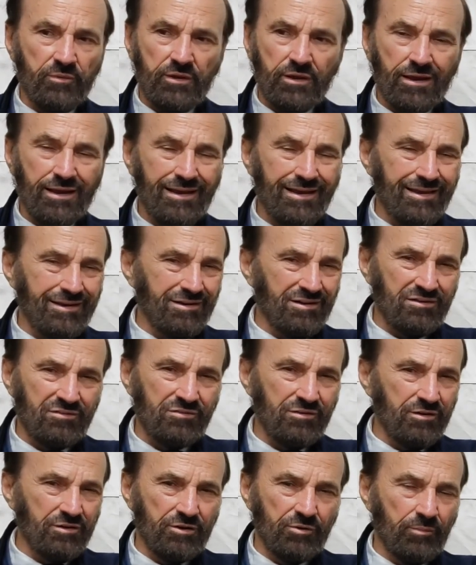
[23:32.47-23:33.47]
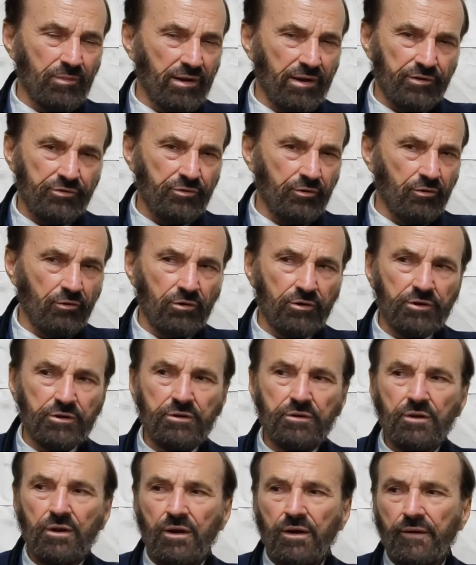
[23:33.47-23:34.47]
I had exceeded my authority.
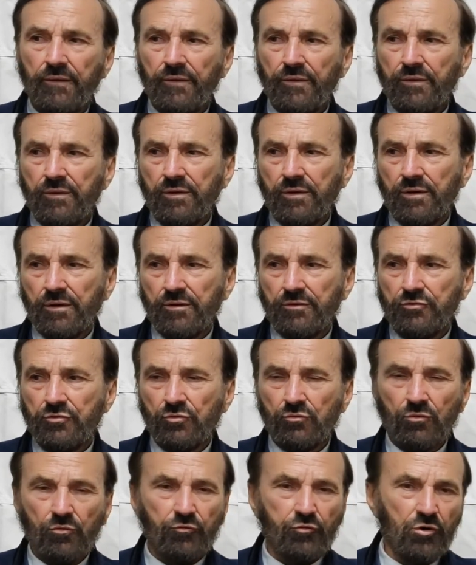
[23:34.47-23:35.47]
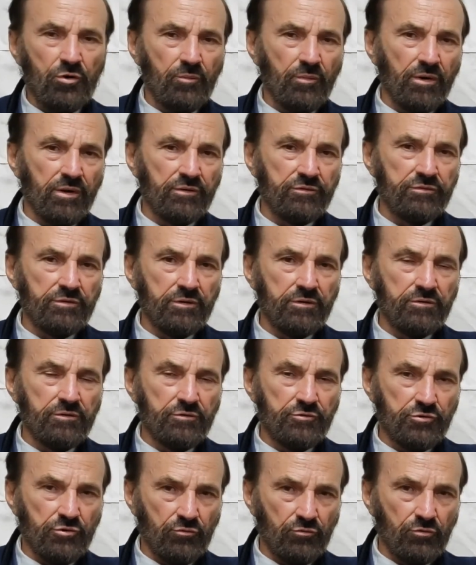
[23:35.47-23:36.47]
General Fremont said the
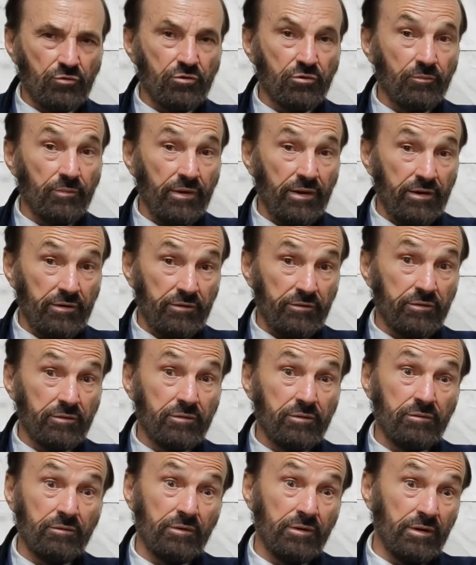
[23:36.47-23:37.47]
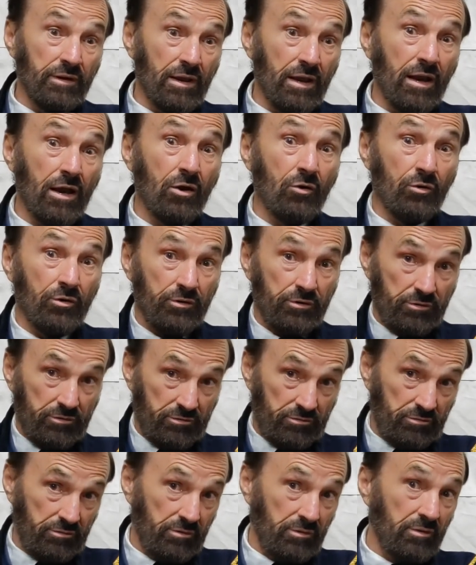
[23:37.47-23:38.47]
general commanding the area
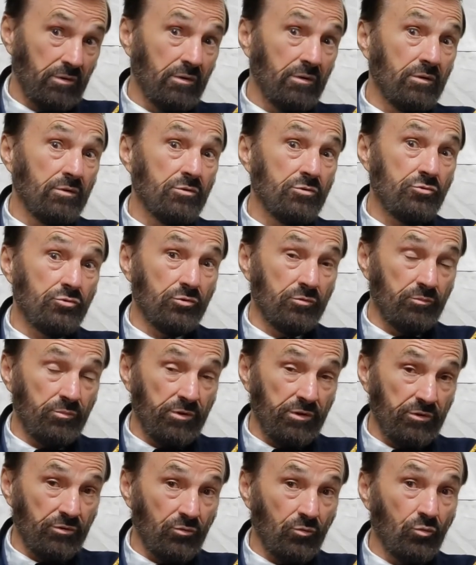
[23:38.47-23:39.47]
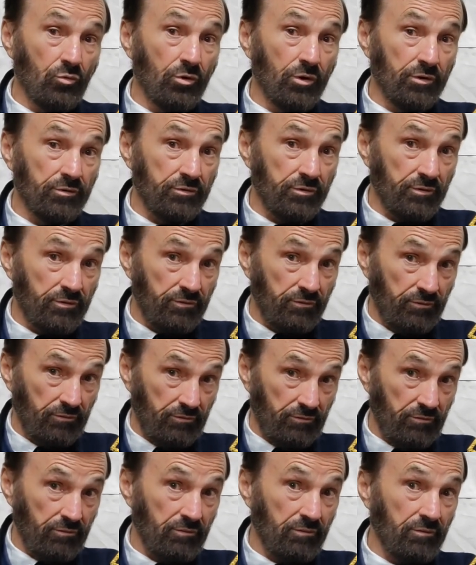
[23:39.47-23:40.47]
should be the one to
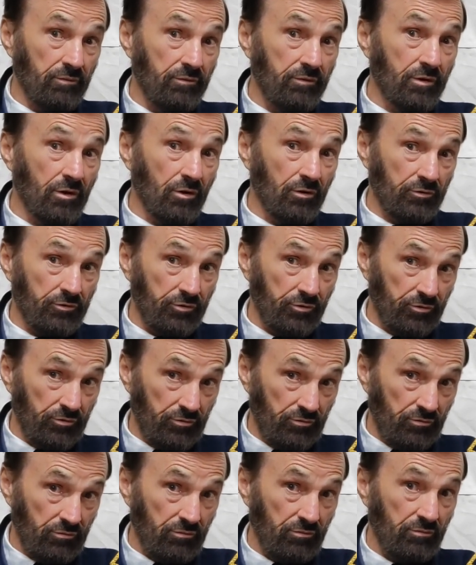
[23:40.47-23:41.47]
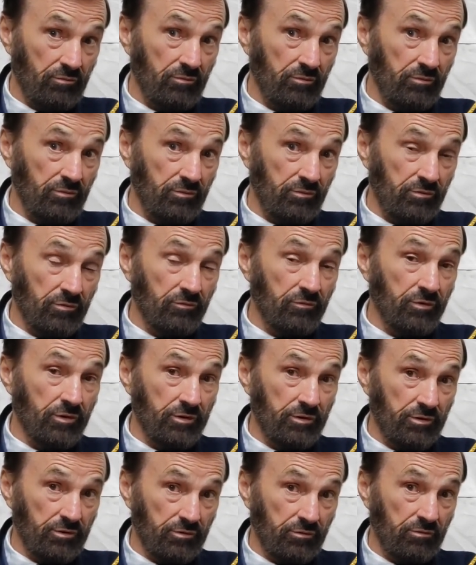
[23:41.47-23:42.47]
talk to
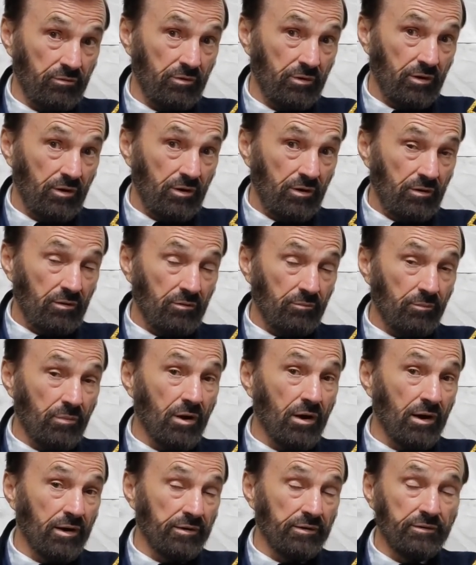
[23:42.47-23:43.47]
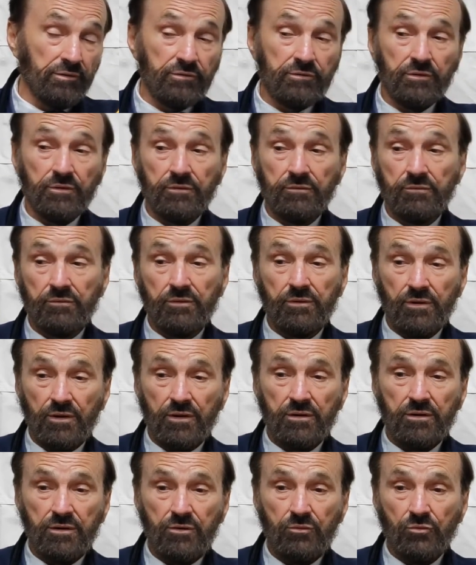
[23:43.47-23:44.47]
civilian bodies, and
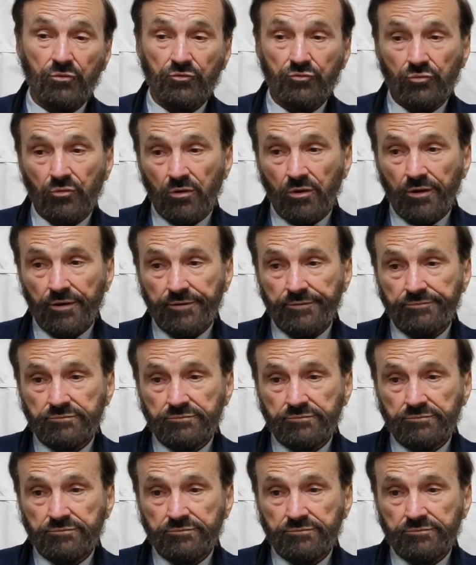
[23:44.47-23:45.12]
he was right.